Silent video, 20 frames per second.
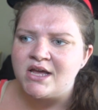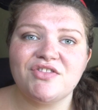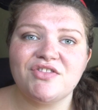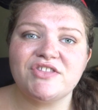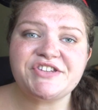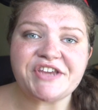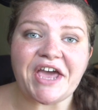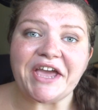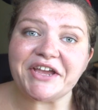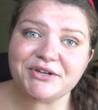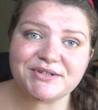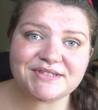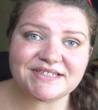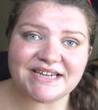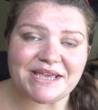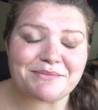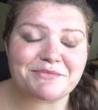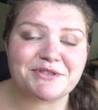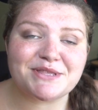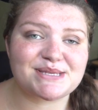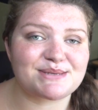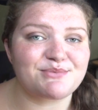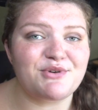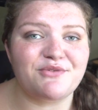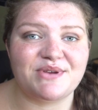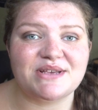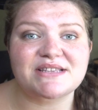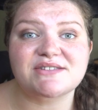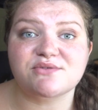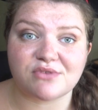The tiger's name in this
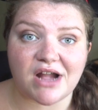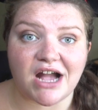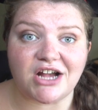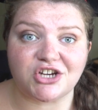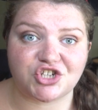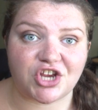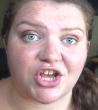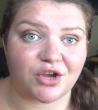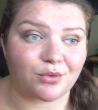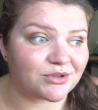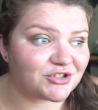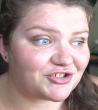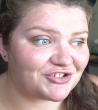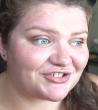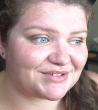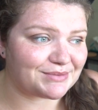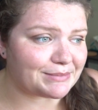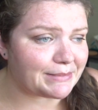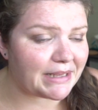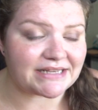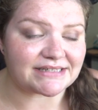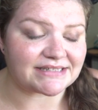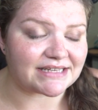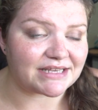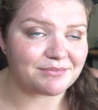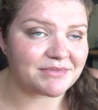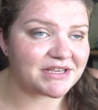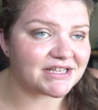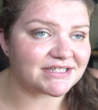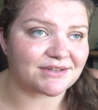movie is Raja, which is
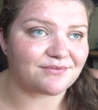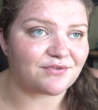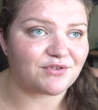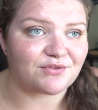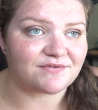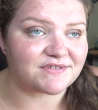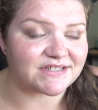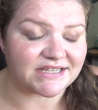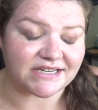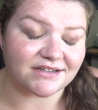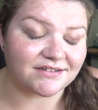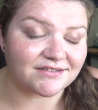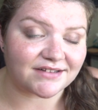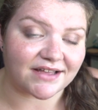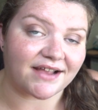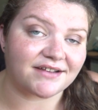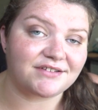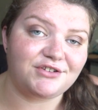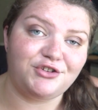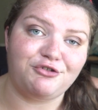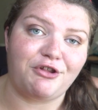amazing because if you've seen Aladdin,